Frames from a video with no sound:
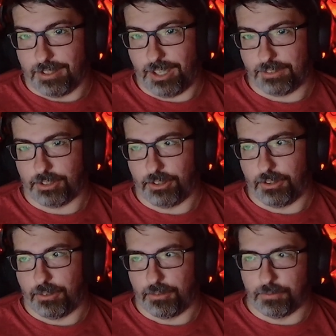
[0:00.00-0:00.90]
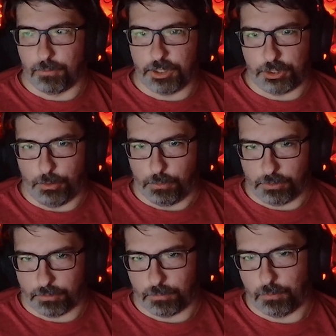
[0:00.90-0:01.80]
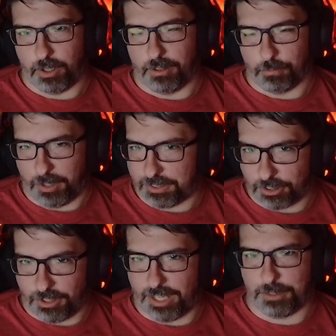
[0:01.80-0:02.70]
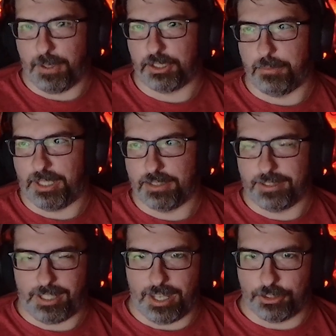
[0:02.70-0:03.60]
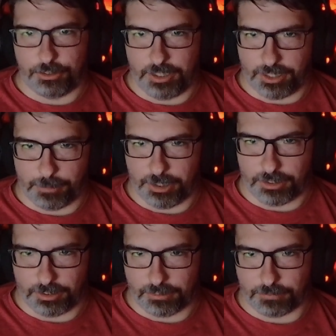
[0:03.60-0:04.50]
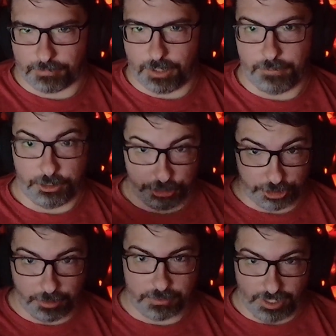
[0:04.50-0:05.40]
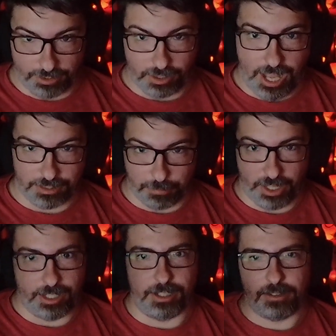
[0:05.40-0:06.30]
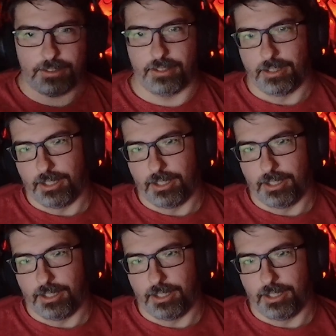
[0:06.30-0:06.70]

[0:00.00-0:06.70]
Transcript: and so would you risk all that, especially because they can't do anything about the Covenant ships that glass planets?